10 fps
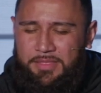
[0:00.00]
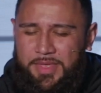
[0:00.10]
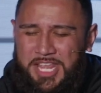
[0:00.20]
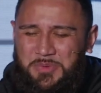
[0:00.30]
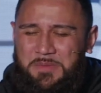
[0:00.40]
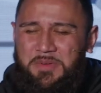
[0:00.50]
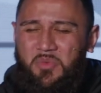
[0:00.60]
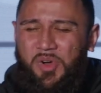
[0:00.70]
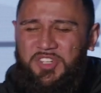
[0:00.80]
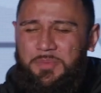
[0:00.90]
That as we've been
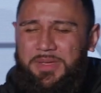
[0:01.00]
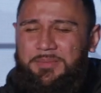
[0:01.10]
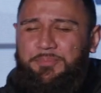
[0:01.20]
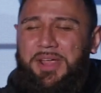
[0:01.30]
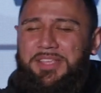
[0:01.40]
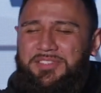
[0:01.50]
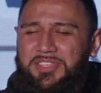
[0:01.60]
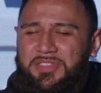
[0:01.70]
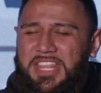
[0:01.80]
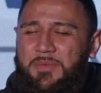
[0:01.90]
worshiping and praising
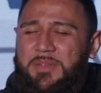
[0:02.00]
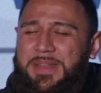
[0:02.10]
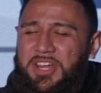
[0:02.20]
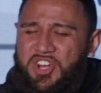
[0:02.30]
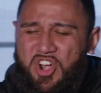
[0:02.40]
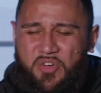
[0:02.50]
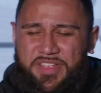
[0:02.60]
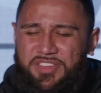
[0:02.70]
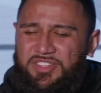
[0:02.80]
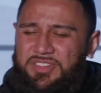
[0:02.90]
you, that they would have been
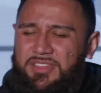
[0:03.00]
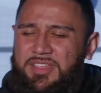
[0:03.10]
encouraged.